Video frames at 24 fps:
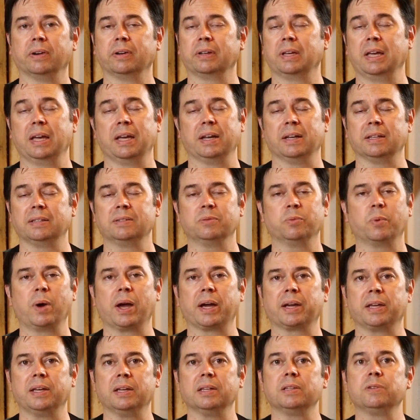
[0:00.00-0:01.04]
And again, it's
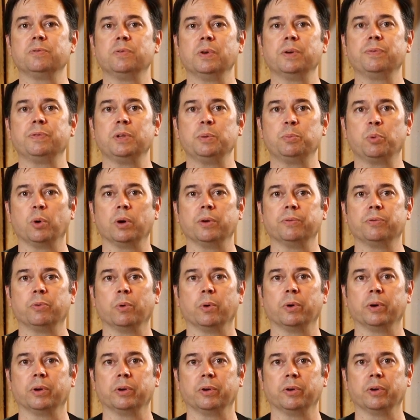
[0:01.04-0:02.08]
wacky, it's
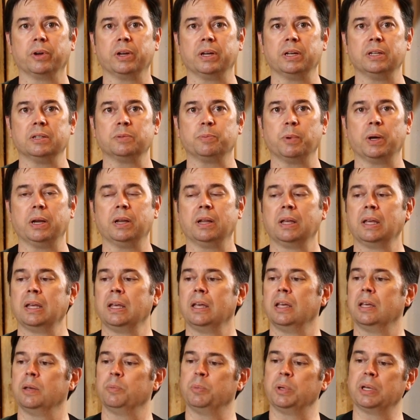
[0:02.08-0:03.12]
50.4 degrees, but
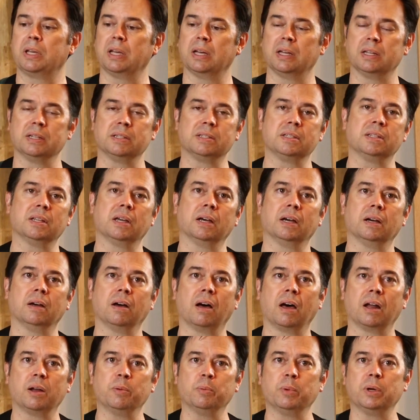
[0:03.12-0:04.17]
because the
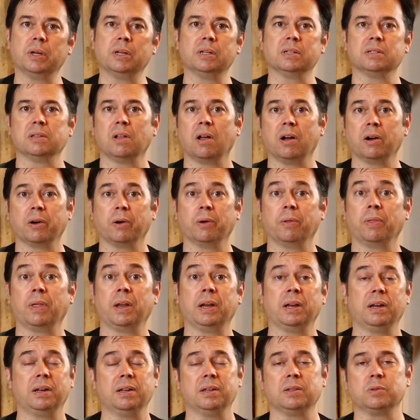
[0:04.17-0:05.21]
ottoman is longer
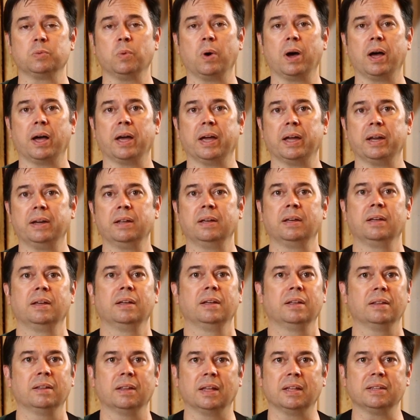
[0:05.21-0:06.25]
than it is wide,
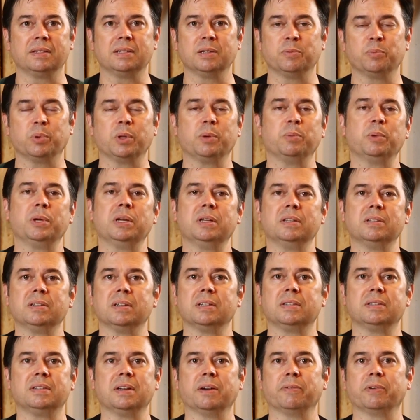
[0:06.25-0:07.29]
that simply means
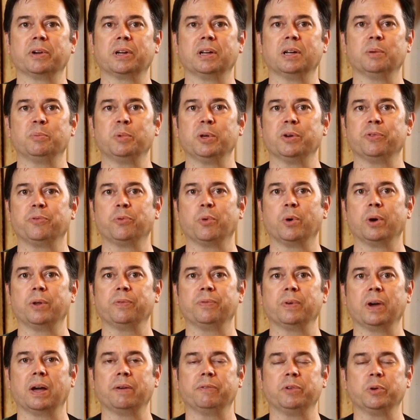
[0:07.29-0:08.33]
it's never going to be a
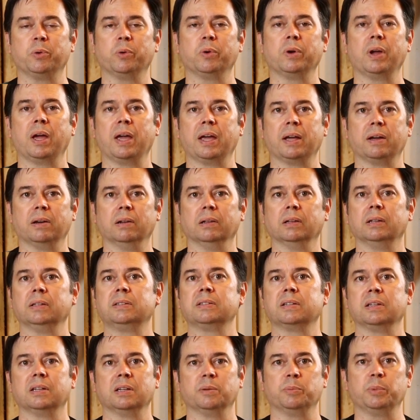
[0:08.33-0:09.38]
45-degree angle,
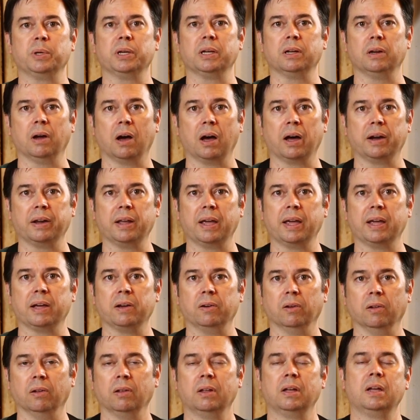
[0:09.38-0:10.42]
it's going to be an odd
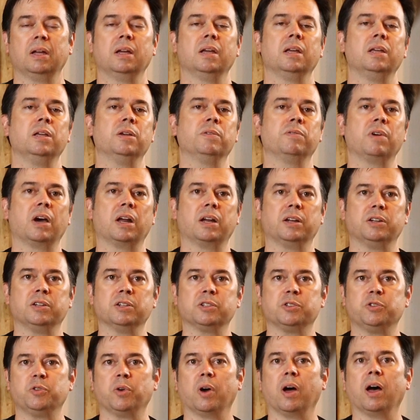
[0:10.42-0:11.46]
angle. You've got to
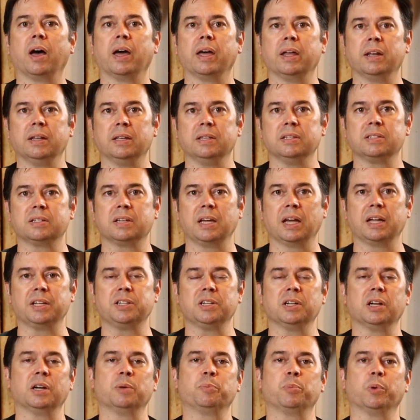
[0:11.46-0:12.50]
just draw it in
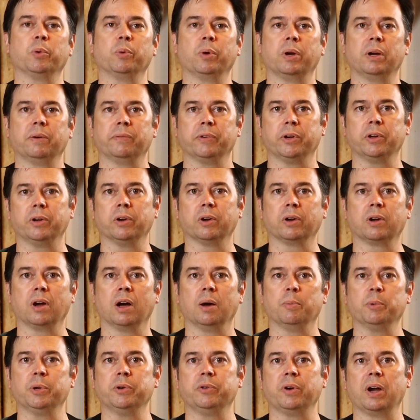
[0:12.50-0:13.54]
SketchUp or whatever your
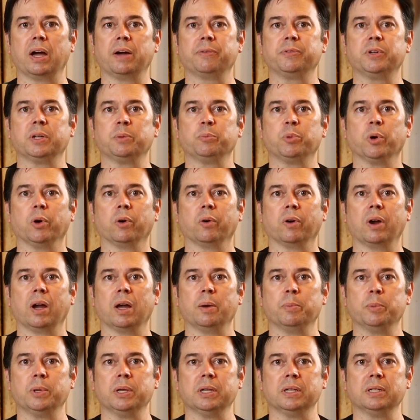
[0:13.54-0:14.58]
common drafting
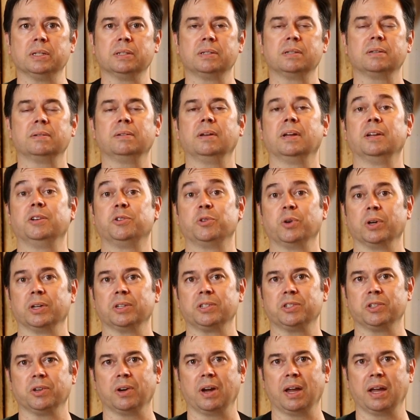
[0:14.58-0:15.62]
program is and
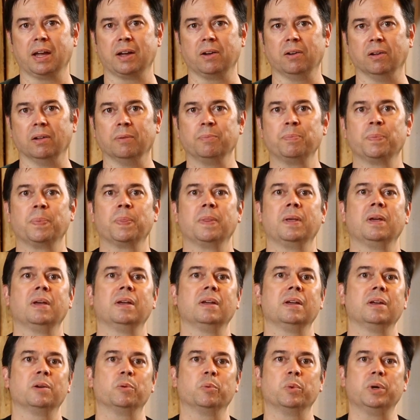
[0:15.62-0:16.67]
trust your angle.
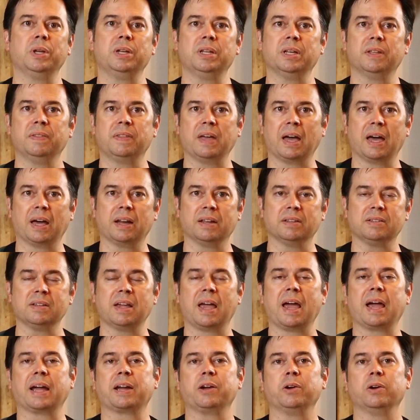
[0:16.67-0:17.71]
We did that as
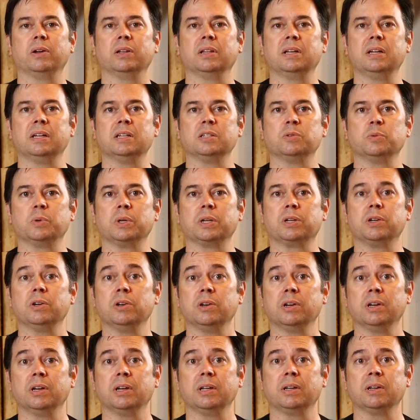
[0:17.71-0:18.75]
accurately as we
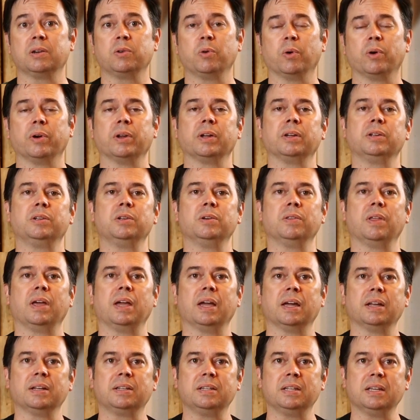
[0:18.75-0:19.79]
could according to the
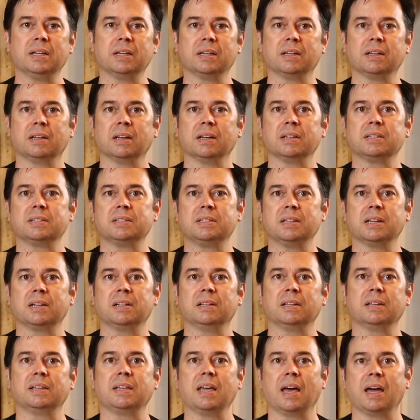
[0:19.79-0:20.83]
antique Gus
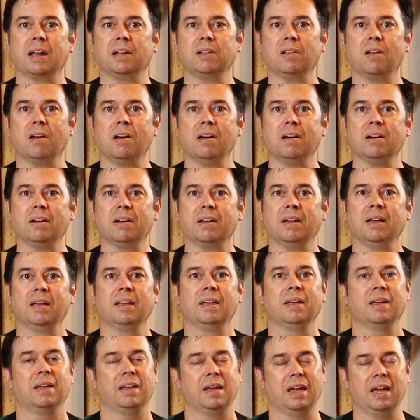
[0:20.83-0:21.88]
Stickley catalog,
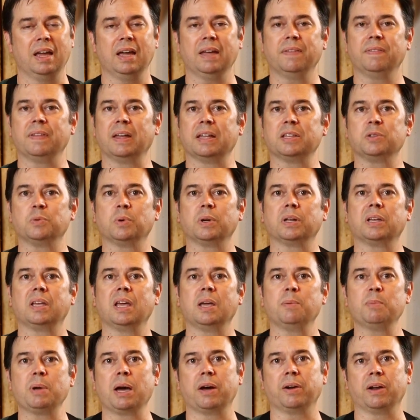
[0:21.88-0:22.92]
and that's what it
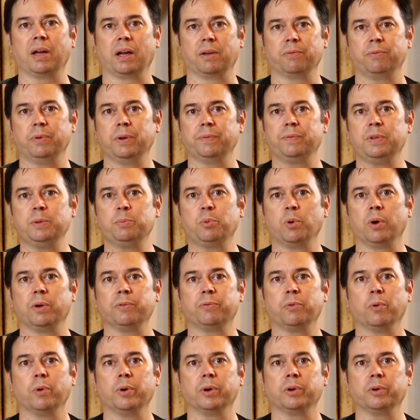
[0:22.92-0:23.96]
came out at,
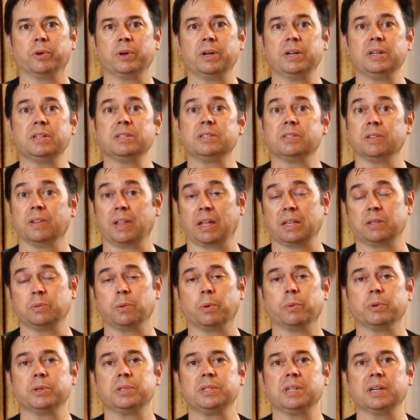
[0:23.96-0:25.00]
50.4 degrees, so that's
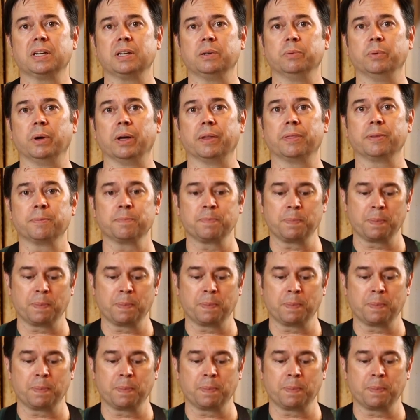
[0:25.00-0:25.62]
what we're sticking with.